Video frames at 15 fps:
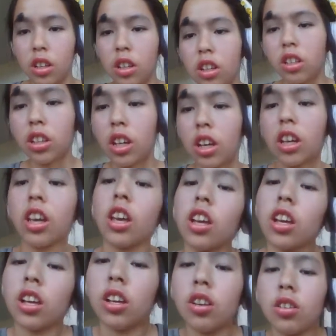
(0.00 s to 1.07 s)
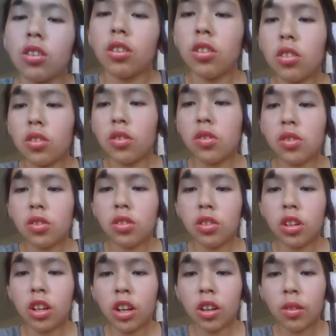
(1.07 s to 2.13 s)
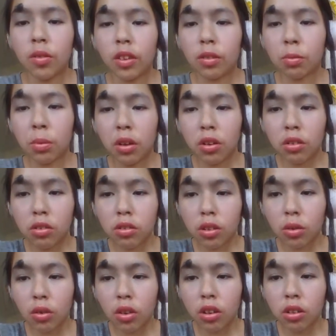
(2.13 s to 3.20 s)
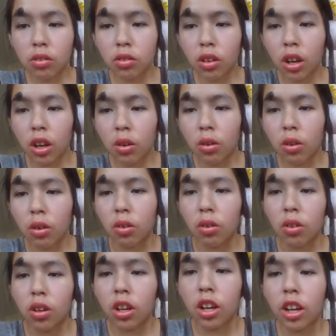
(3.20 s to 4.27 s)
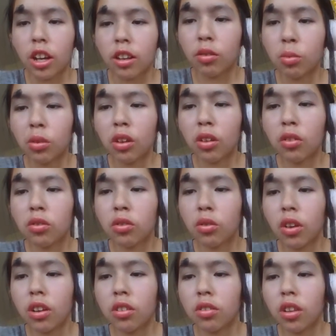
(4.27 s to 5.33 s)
Okay. I have experienced the greatest terror. I experienced the greatest